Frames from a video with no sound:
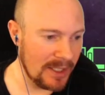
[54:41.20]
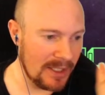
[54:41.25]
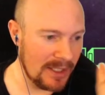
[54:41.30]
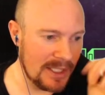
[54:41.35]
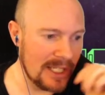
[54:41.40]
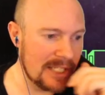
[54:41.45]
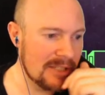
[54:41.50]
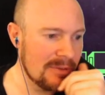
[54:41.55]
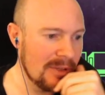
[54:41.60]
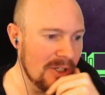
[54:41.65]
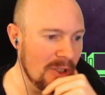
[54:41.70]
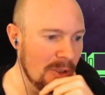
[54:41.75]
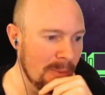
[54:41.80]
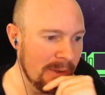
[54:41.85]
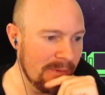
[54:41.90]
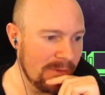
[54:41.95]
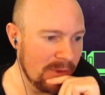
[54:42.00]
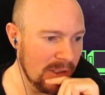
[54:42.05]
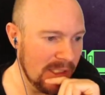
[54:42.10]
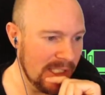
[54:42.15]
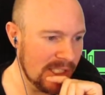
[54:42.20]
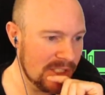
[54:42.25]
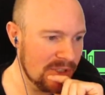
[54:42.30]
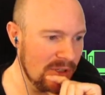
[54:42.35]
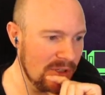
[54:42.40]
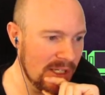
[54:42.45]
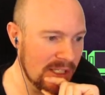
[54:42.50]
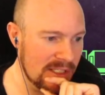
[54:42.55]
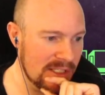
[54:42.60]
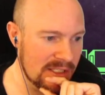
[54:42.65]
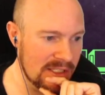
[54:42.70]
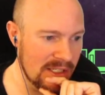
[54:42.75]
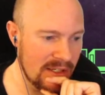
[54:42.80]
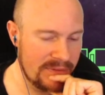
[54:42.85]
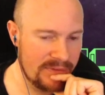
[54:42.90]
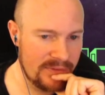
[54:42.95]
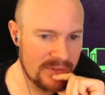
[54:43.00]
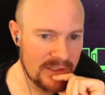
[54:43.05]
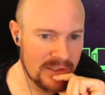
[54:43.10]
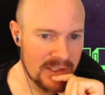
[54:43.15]
and that's why you're hoping for electronic
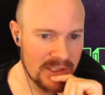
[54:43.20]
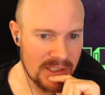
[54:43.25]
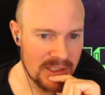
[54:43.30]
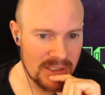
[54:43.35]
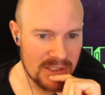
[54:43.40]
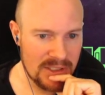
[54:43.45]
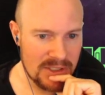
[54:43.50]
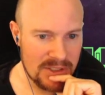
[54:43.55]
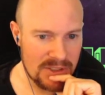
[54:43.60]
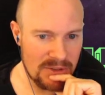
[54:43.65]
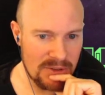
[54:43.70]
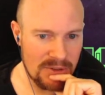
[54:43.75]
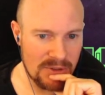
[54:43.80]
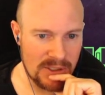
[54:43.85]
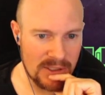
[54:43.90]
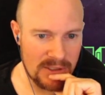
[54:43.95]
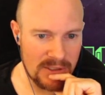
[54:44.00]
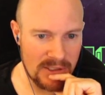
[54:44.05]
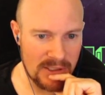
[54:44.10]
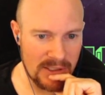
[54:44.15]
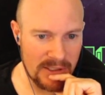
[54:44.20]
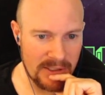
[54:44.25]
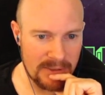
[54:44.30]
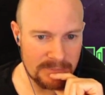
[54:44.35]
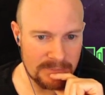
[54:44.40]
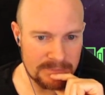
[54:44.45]
stuff. So you can uh,